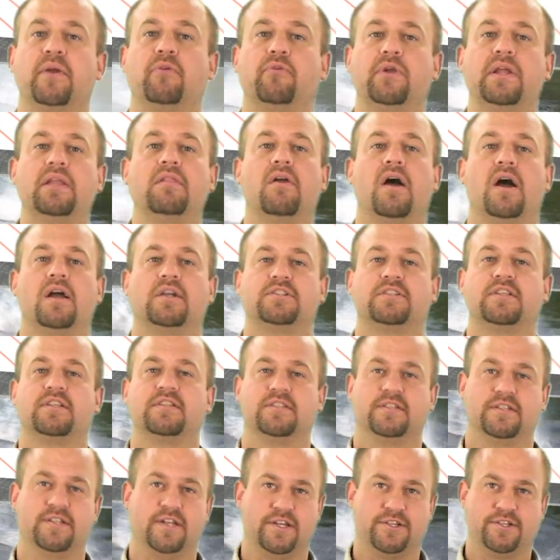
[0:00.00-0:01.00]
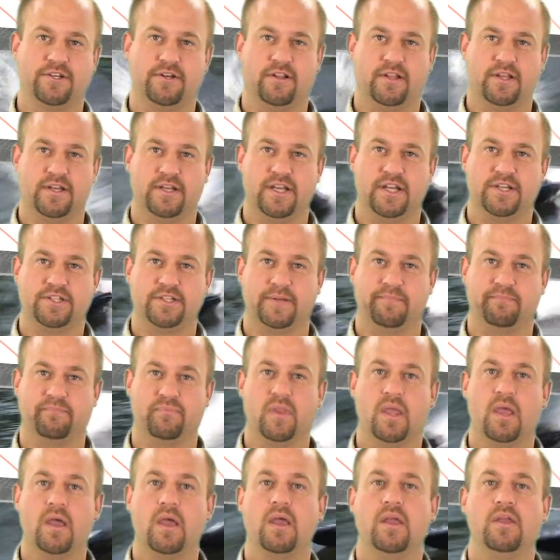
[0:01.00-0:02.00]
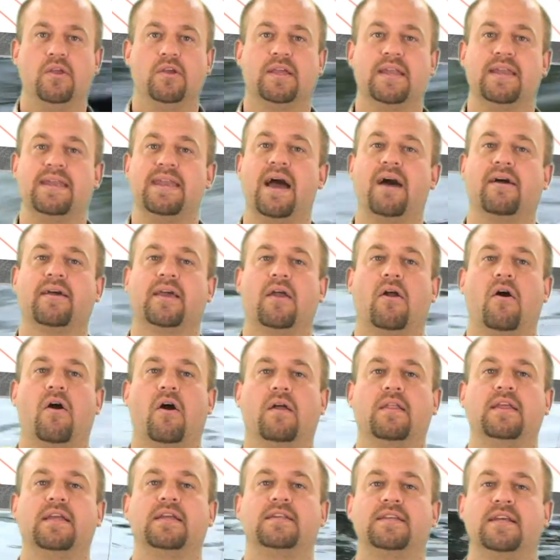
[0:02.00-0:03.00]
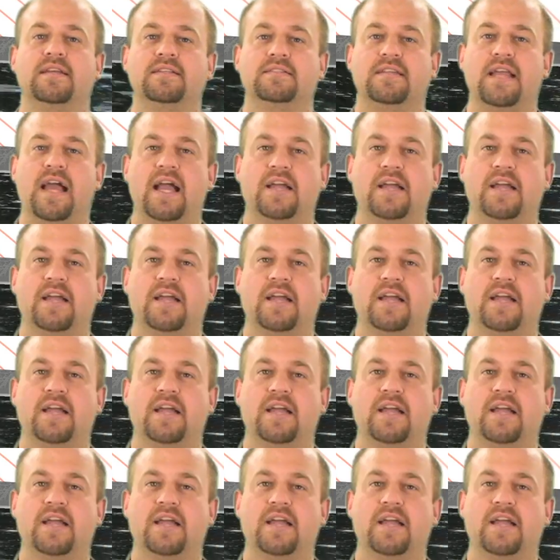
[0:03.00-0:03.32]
been relaunched as a digital edition. You can now get all the intense